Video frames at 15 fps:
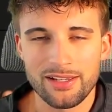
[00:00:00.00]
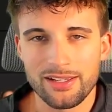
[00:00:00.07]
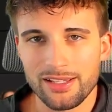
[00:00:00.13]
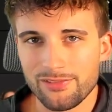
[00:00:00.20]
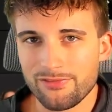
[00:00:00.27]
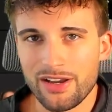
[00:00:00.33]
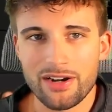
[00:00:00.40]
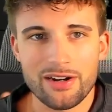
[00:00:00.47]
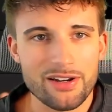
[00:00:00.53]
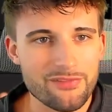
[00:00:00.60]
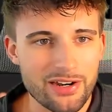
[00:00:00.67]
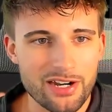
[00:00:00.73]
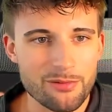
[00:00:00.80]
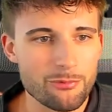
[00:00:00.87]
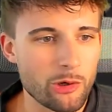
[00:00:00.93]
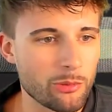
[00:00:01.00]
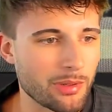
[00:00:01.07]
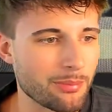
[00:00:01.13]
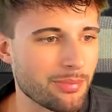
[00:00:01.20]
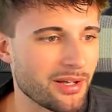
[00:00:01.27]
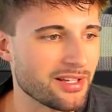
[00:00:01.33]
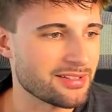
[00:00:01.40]
Very, very boom or
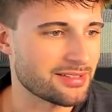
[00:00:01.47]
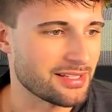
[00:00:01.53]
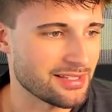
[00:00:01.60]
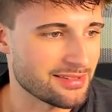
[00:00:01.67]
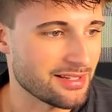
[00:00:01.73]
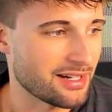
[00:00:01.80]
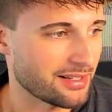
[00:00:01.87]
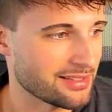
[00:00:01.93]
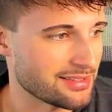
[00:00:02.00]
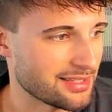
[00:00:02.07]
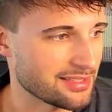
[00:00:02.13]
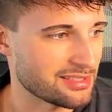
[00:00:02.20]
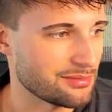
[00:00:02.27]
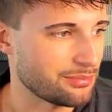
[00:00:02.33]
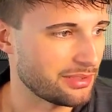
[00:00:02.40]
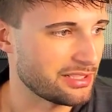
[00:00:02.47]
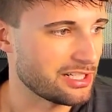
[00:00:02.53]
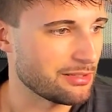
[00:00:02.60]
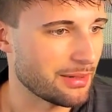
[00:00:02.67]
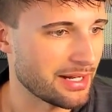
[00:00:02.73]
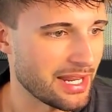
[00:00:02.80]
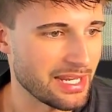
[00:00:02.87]
bust. He's not a consistent
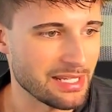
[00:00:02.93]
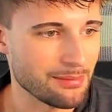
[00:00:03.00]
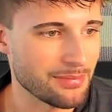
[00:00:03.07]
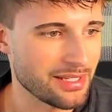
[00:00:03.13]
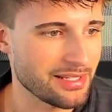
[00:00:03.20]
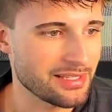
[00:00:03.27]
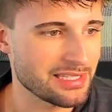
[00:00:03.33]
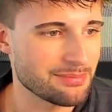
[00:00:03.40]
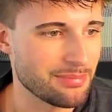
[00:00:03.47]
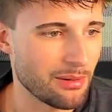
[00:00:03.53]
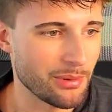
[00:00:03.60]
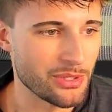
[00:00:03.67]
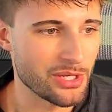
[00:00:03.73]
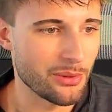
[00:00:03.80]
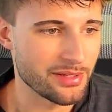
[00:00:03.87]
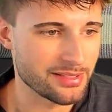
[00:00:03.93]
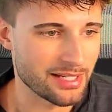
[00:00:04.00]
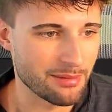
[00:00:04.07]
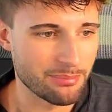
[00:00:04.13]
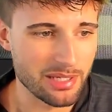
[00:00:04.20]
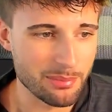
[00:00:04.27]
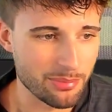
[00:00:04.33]
player by any means, but we know he's
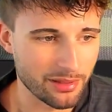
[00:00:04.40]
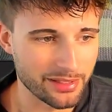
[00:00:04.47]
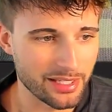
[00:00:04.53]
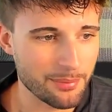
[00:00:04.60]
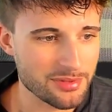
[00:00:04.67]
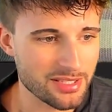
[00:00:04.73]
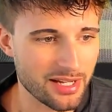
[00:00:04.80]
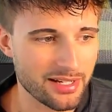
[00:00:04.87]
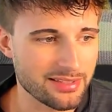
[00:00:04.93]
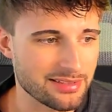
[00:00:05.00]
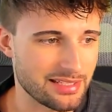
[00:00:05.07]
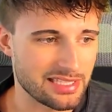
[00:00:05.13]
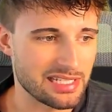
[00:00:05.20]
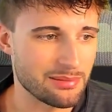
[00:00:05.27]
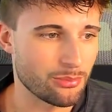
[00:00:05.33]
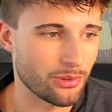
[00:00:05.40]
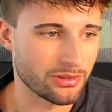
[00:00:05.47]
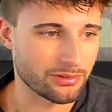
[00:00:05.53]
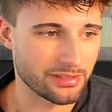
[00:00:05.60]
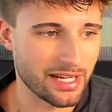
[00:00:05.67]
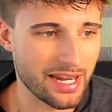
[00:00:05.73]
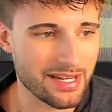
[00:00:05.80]
got big play upside. 16.3
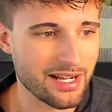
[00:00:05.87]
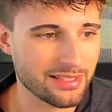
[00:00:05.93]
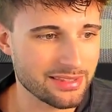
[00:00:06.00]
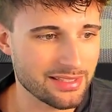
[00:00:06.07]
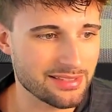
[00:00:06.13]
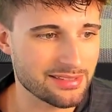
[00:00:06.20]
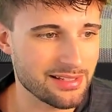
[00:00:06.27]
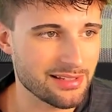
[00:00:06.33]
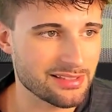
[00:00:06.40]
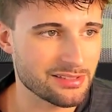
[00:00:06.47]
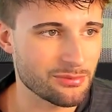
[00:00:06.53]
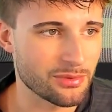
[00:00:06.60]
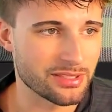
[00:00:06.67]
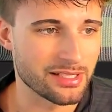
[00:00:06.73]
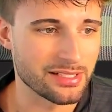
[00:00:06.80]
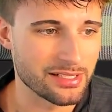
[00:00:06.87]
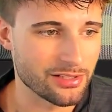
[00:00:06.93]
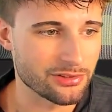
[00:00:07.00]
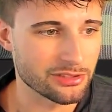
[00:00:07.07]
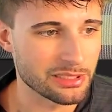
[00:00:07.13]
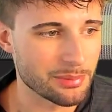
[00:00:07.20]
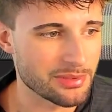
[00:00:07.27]
ADOT this season with a near
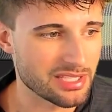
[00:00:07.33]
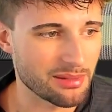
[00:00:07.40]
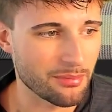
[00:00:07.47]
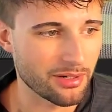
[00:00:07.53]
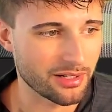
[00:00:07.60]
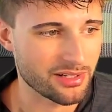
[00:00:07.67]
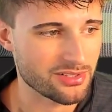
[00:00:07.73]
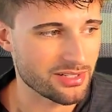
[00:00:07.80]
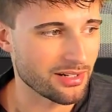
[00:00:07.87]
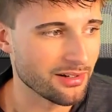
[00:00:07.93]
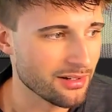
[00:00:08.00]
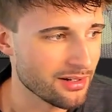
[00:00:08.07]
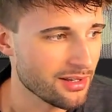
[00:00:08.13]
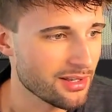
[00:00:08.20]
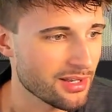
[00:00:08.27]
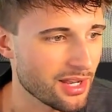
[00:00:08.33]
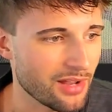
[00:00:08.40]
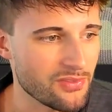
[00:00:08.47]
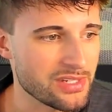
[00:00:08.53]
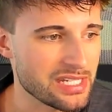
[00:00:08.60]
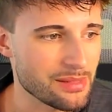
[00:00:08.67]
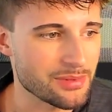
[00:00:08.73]
30% market share
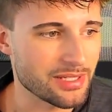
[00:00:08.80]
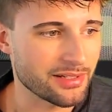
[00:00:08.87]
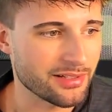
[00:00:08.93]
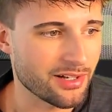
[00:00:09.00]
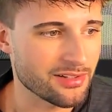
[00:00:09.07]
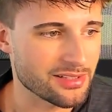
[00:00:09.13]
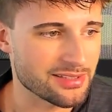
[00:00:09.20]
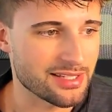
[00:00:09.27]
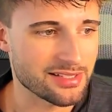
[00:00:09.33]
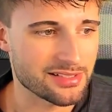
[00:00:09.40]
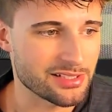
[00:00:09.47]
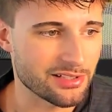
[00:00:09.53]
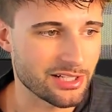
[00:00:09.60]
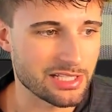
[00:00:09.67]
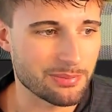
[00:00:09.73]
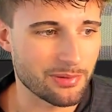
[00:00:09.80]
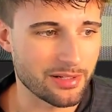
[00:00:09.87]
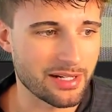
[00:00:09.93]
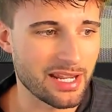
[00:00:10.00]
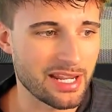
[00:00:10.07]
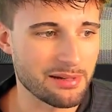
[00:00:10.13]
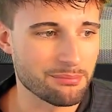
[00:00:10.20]
of the team's air yards and 60 yards per
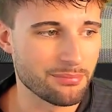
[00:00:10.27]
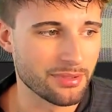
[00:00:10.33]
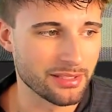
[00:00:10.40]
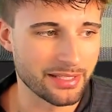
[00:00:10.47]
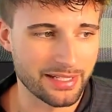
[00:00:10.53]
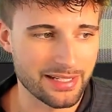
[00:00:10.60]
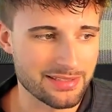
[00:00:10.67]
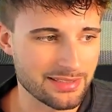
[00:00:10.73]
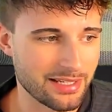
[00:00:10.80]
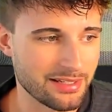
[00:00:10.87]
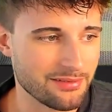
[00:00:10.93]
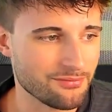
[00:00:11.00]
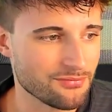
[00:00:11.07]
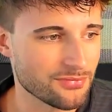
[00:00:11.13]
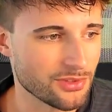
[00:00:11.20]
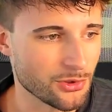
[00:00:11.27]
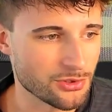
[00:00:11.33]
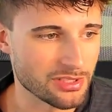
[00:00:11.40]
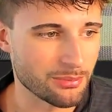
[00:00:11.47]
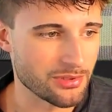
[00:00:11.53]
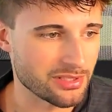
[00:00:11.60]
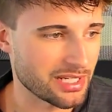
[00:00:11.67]
game. But like I said, those
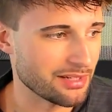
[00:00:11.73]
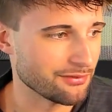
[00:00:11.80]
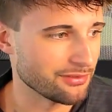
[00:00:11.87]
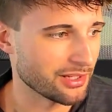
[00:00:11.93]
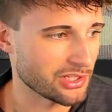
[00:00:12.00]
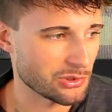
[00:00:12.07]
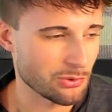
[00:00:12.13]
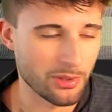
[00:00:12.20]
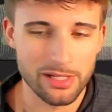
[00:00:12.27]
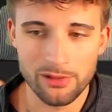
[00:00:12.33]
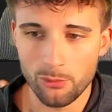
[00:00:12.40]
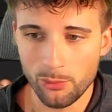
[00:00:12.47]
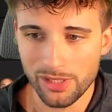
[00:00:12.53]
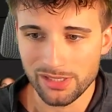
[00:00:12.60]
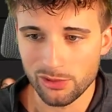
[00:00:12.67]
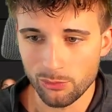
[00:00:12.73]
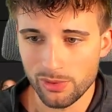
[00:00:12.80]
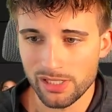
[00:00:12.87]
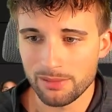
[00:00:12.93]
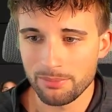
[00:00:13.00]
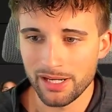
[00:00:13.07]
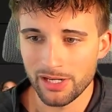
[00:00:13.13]
numbers can fluctuate week to
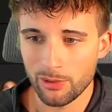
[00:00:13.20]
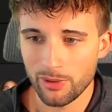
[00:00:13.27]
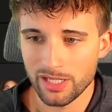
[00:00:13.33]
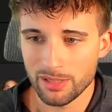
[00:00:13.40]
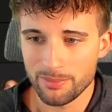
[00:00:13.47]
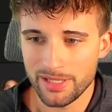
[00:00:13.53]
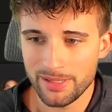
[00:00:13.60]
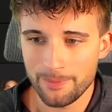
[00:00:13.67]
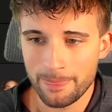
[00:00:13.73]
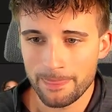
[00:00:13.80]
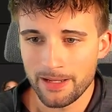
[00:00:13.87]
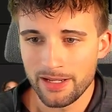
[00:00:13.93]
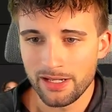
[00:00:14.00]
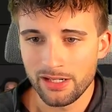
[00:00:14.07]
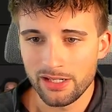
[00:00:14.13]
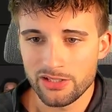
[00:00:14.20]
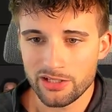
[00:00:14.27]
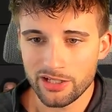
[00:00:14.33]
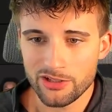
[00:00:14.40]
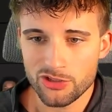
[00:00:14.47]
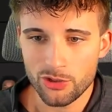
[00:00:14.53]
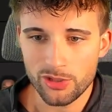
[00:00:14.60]
week by quite a bit.
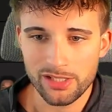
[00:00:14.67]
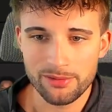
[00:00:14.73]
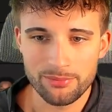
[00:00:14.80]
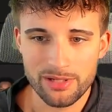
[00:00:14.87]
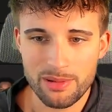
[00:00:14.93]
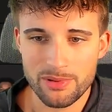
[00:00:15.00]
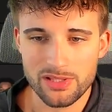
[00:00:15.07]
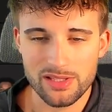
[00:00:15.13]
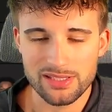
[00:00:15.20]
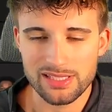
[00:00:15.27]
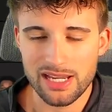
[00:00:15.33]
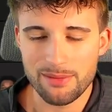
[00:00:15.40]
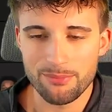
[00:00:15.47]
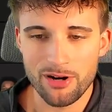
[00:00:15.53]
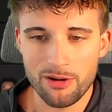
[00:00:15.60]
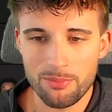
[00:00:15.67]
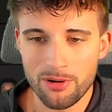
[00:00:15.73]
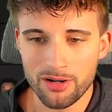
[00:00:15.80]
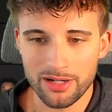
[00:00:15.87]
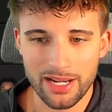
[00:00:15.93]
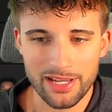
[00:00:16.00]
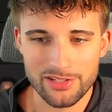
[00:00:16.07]
Jerry Jeudy, pretty much in the same
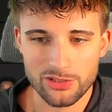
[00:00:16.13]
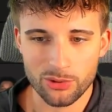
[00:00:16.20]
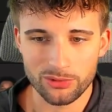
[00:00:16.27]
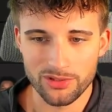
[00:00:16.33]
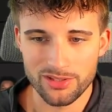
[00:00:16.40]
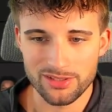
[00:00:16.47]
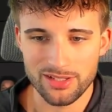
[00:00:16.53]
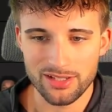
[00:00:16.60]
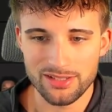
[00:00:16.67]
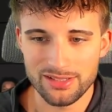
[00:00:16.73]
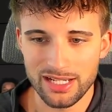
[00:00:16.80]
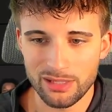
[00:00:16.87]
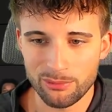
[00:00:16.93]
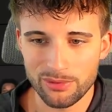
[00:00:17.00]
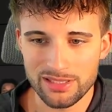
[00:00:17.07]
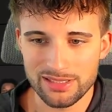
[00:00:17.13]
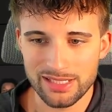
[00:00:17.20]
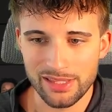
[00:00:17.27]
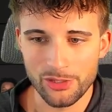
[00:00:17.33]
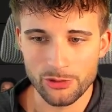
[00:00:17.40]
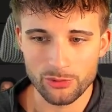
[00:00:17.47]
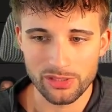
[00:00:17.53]
ballpark as Courtland Sutton. I wouldn't say
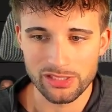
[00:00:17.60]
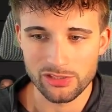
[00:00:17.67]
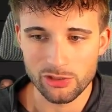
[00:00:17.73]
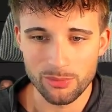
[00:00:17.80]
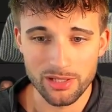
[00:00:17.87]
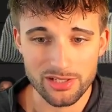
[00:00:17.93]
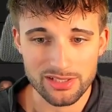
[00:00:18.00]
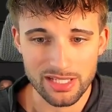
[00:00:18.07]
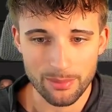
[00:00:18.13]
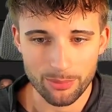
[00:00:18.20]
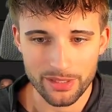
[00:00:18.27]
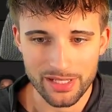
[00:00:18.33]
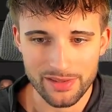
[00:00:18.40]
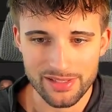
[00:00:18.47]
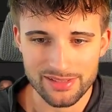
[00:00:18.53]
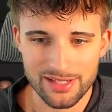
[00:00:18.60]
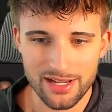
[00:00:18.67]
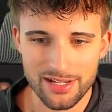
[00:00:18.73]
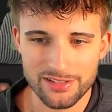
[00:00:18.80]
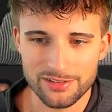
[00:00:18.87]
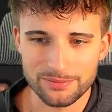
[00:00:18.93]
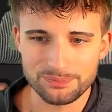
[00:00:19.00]
there's really too much separating these
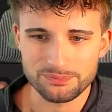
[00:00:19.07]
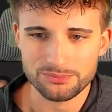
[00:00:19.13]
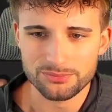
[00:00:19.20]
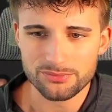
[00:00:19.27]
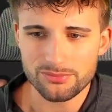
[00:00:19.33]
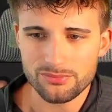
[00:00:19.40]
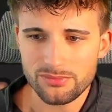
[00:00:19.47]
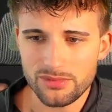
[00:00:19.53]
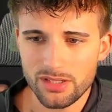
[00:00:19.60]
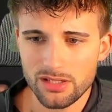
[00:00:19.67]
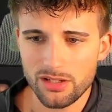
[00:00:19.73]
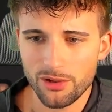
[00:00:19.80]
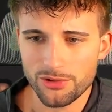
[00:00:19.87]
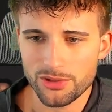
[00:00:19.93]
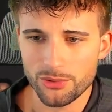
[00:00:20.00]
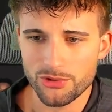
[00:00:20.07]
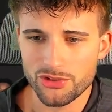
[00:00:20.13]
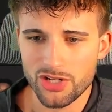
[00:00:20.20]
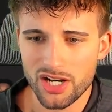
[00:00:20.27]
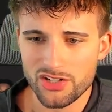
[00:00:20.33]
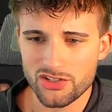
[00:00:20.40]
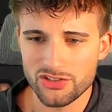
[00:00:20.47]
guys. Also,
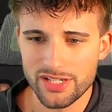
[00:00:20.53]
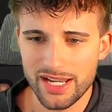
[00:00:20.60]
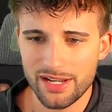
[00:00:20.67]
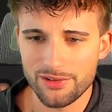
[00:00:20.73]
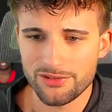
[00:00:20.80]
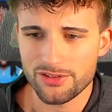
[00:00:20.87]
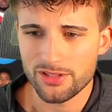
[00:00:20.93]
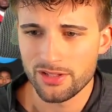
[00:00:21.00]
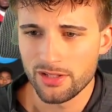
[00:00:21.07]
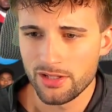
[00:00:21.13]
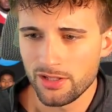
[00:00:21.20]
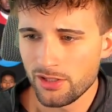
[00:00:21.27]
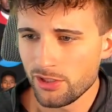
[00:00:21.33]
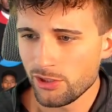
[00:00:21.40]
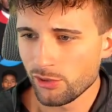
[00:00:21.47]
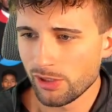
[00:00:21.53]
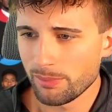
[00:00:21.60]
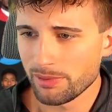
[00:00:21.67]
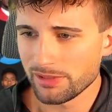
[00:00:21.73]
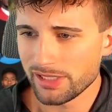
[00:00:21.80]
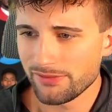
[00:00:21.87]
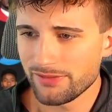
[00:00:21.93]
Josh Downs, who I
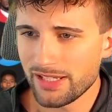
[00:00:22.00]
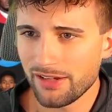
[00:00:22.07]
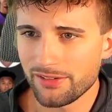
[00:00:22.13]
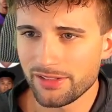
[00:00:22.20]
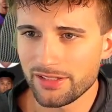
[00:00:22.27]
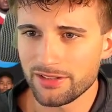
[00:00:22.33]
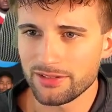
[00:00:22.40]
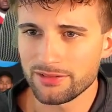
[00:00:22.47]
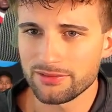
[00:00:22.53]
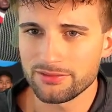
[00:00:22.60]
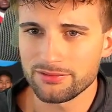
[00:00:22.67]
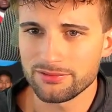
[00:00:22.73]
believe down here.